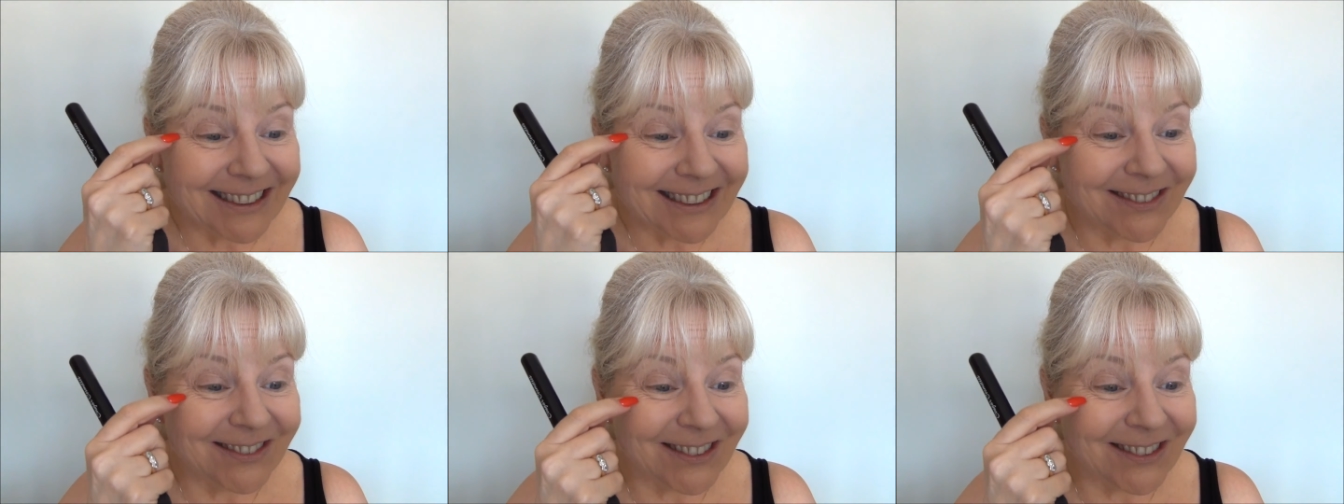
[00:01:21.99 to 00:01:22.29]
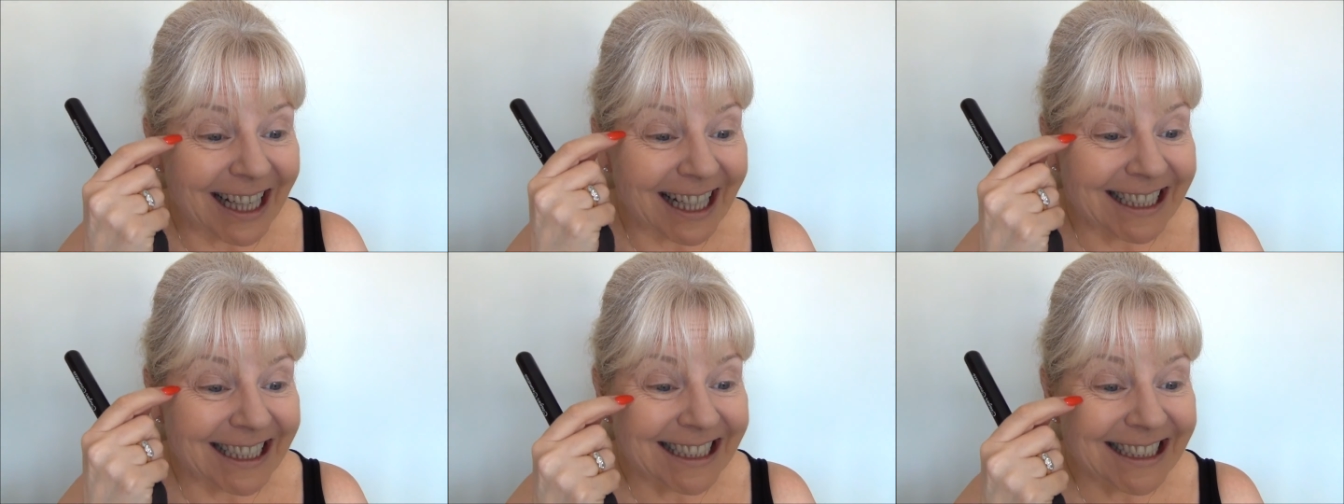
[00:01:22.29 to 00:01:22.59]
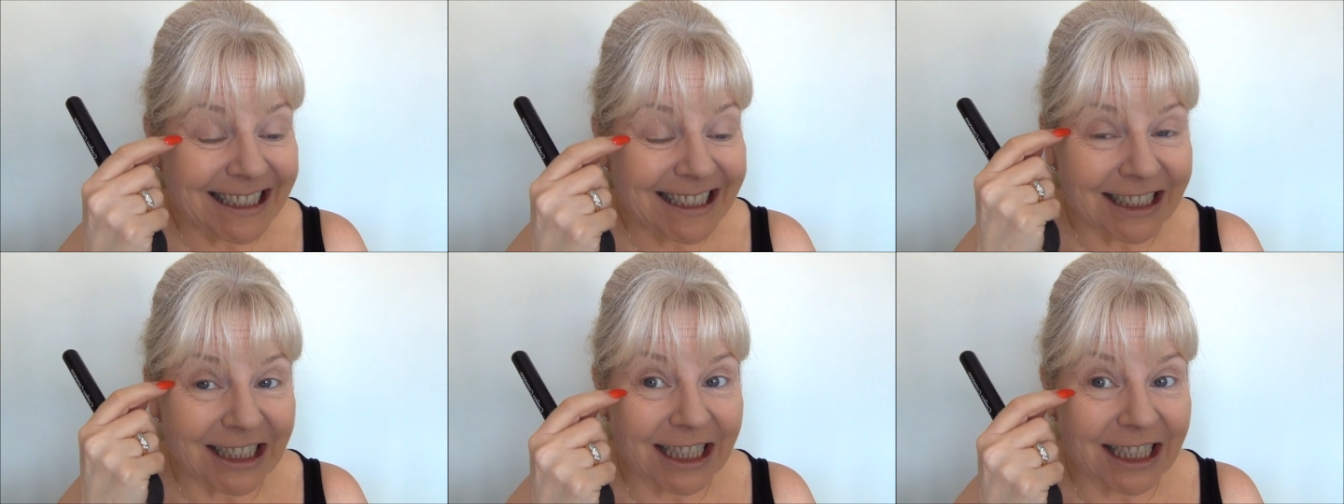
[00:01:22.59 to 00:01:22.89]
one,
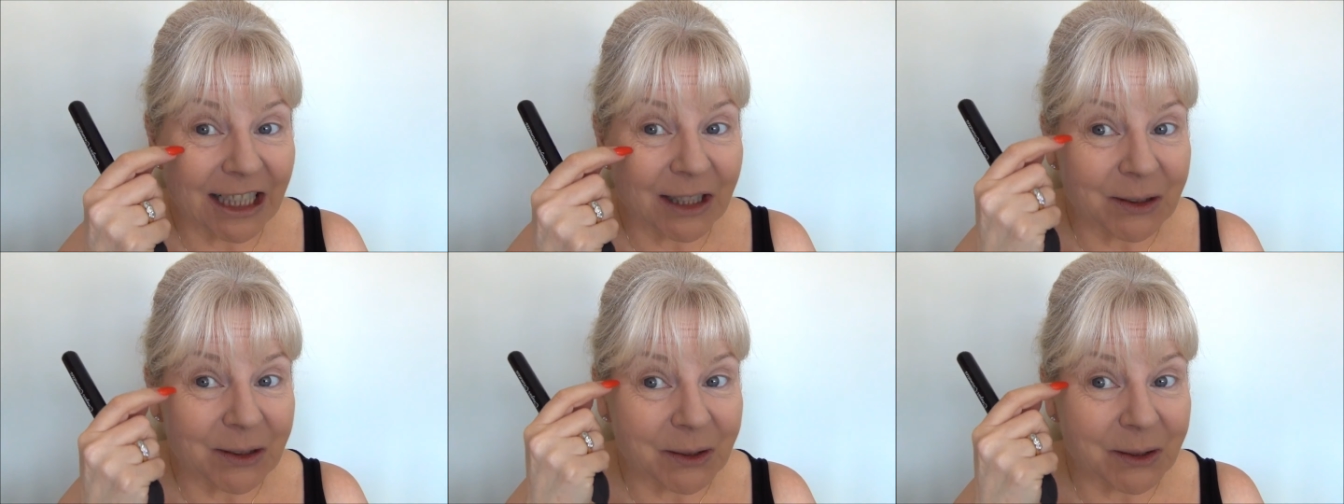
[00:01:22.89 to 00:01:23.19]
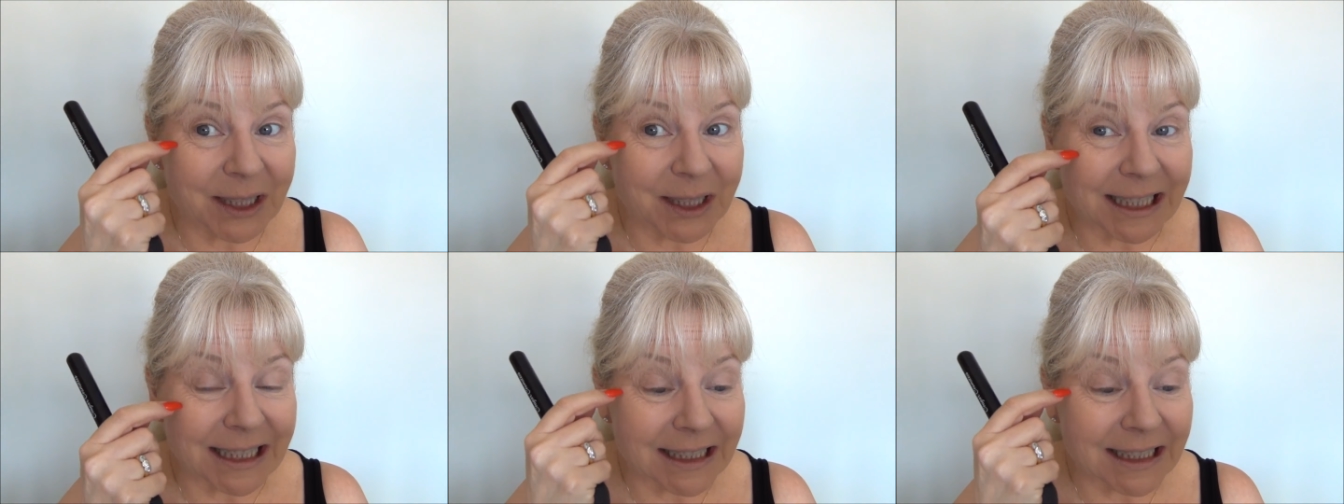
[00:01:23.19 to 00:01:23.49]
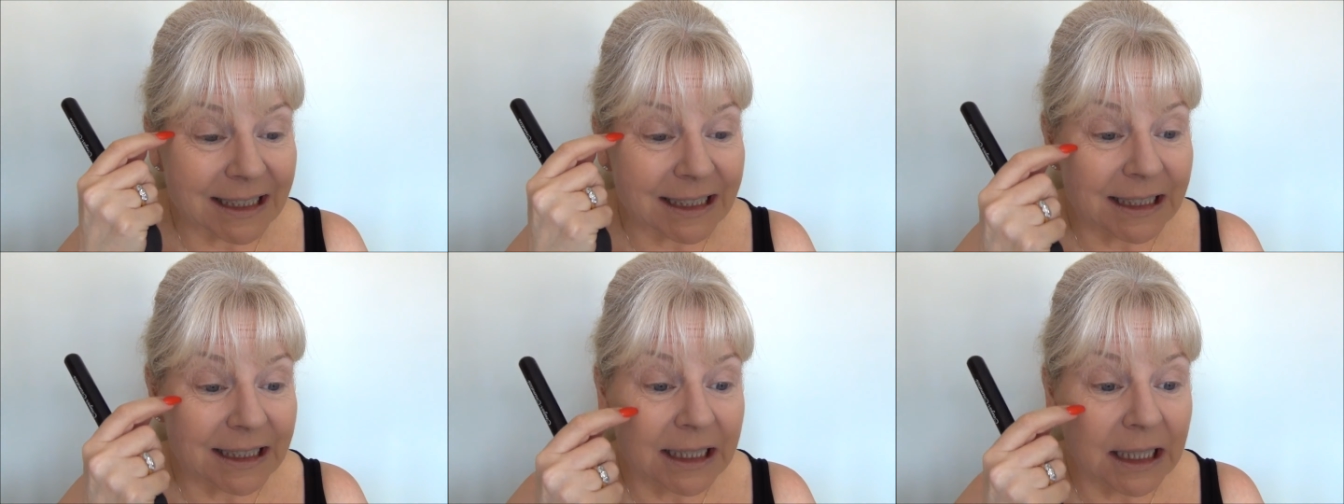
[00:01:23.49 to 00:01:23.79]
you get all
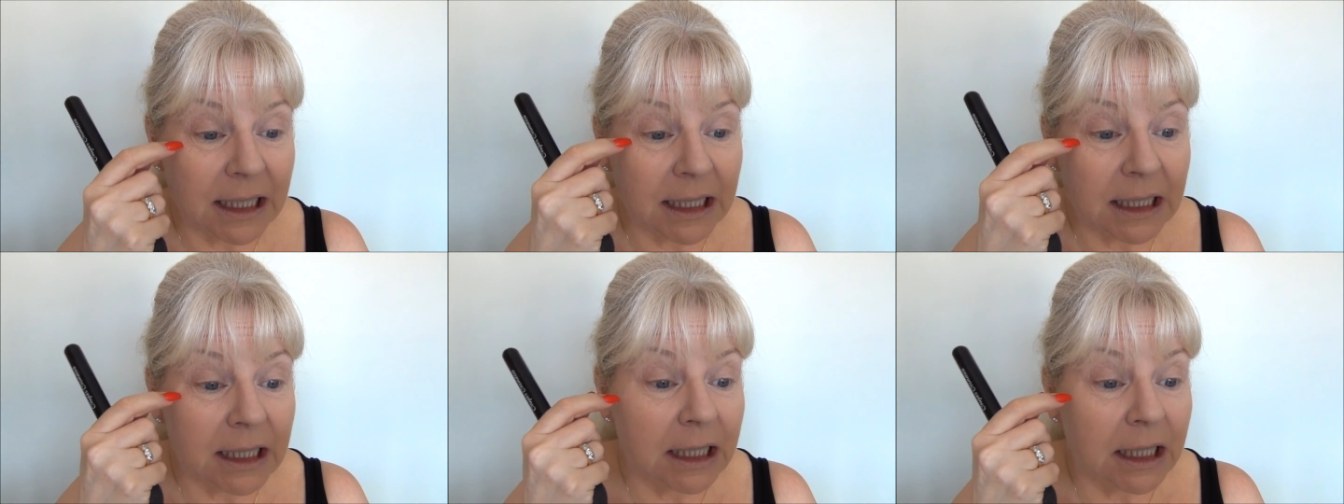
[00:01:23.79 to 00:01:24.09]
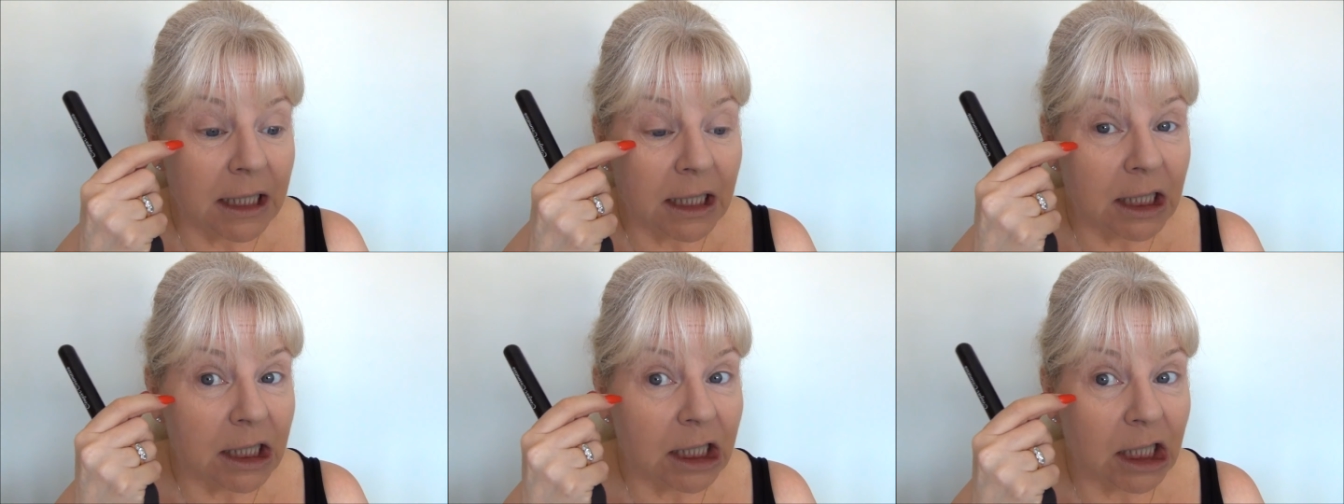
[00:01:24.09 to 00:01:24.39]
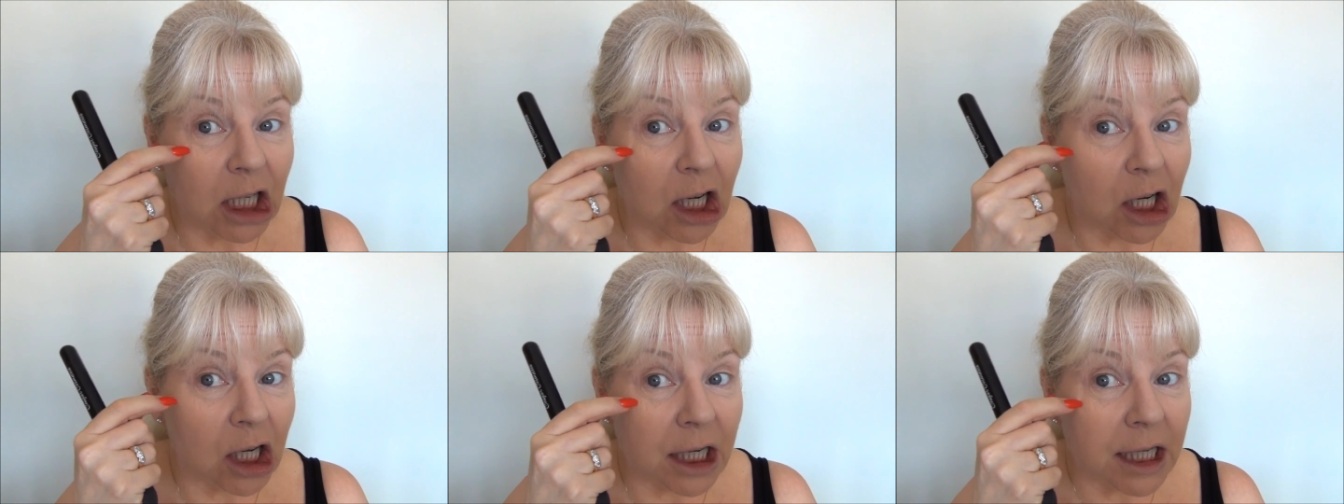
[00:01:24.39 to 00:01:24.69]
these
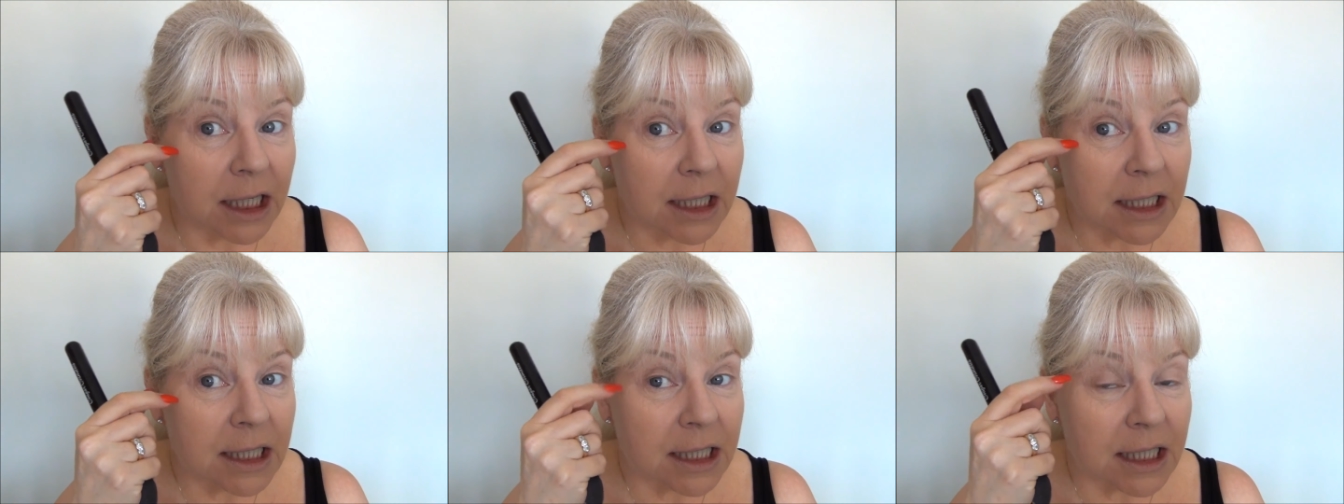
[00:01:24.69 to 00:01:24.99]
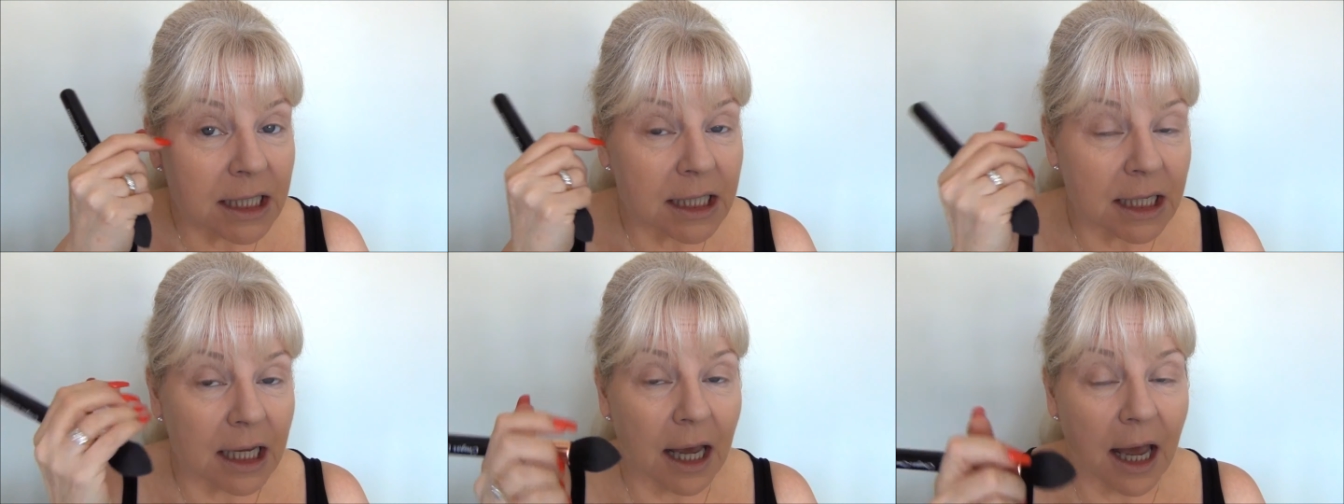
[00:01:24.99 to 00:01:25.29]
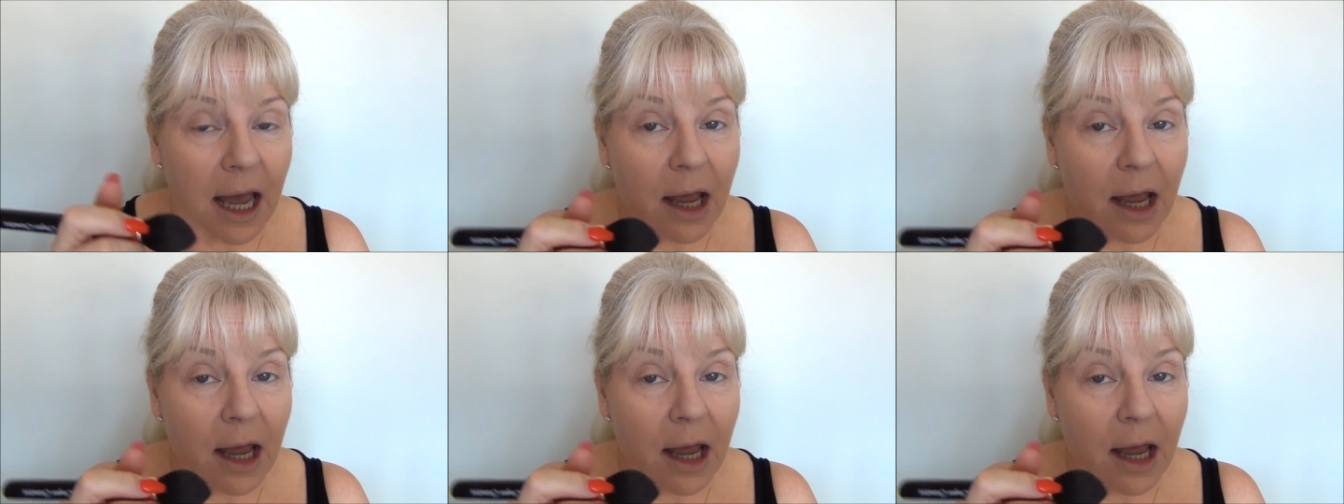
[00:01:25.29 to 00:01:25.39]
lines,